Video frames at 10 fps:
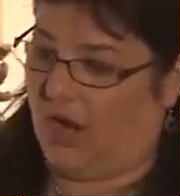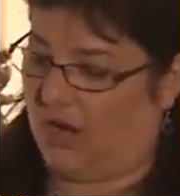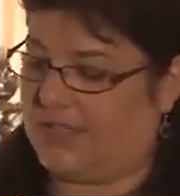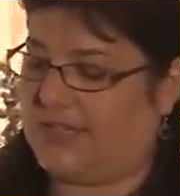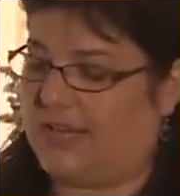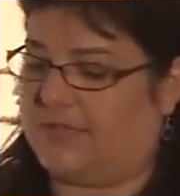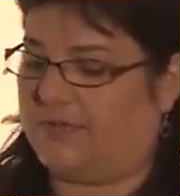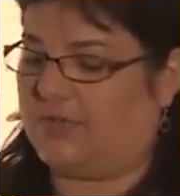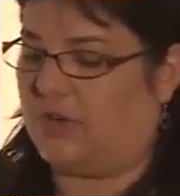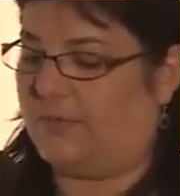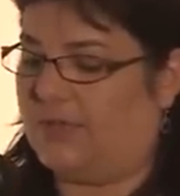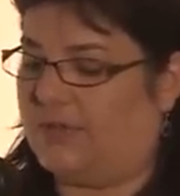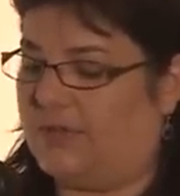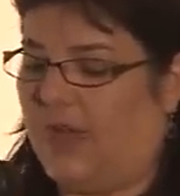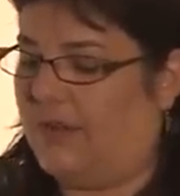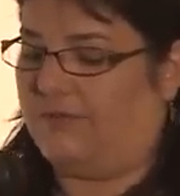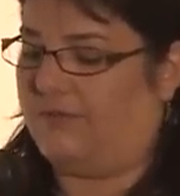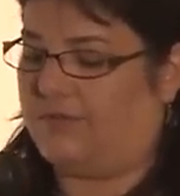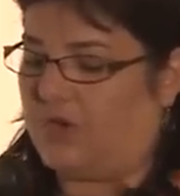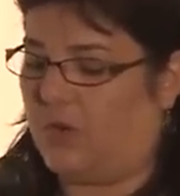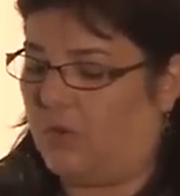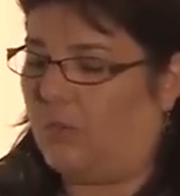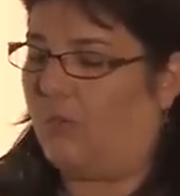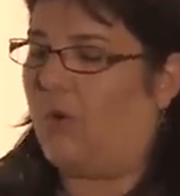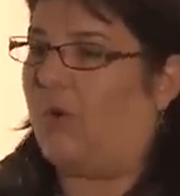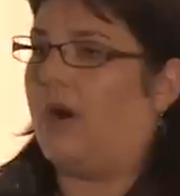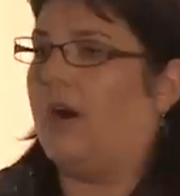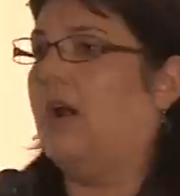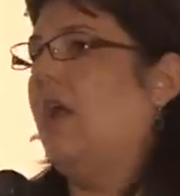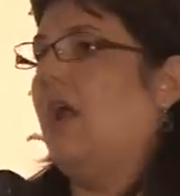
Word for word: architect of Sherman of total war